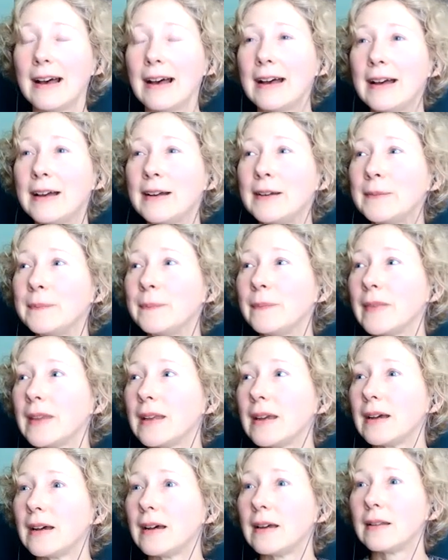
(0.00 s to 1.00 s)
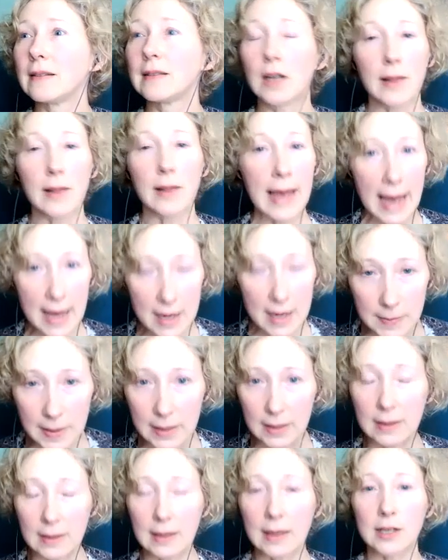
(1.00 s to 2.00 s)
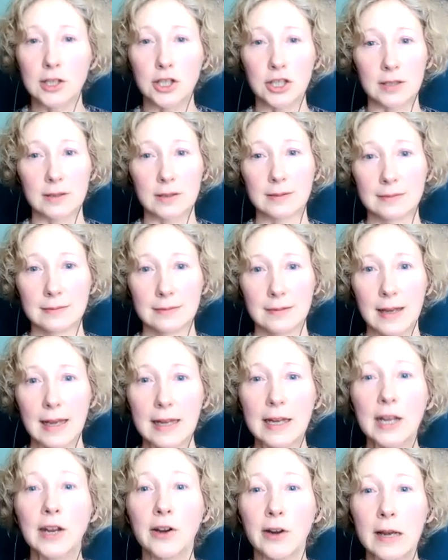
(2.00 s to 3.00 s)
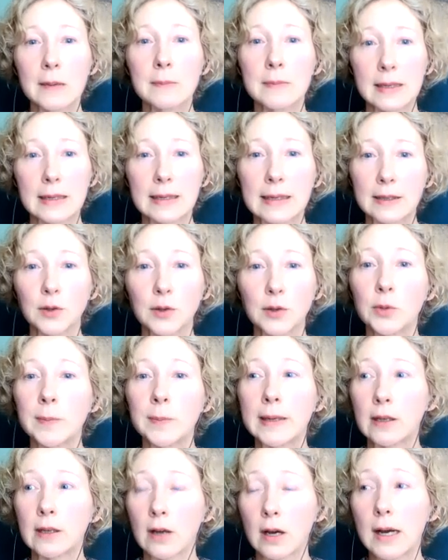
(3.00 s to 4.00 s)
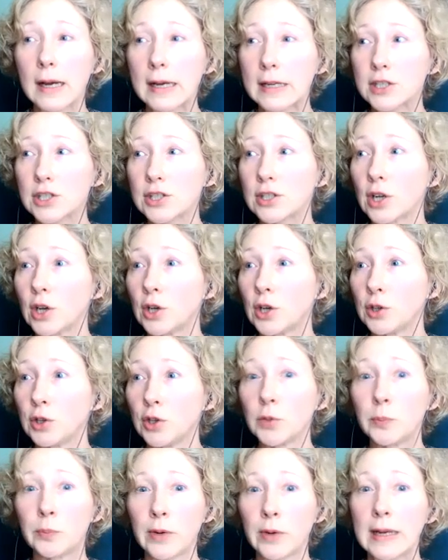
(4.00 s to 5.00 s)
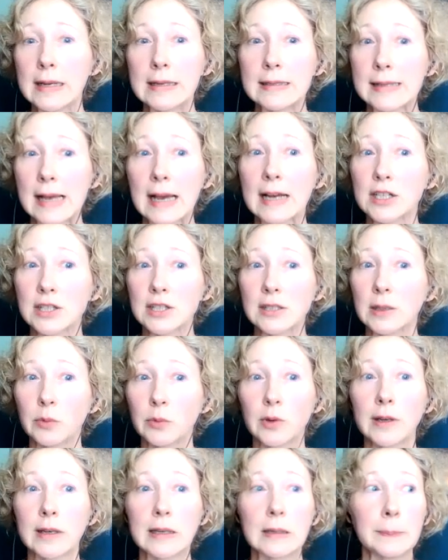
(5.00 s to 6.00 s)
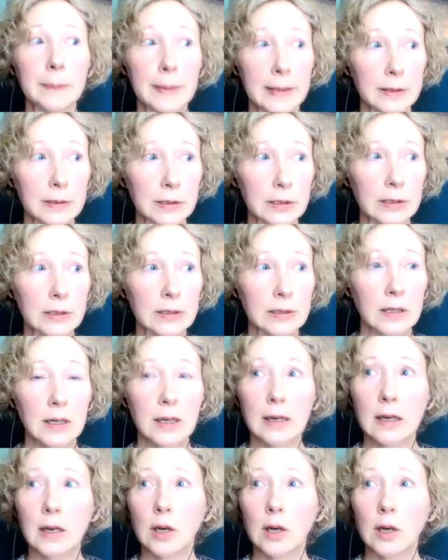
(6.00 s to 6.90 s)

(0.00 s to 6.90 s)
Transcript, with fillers: um, they'll add a medication. And here I'm thinking, oh my gosh, your brain is actually working better.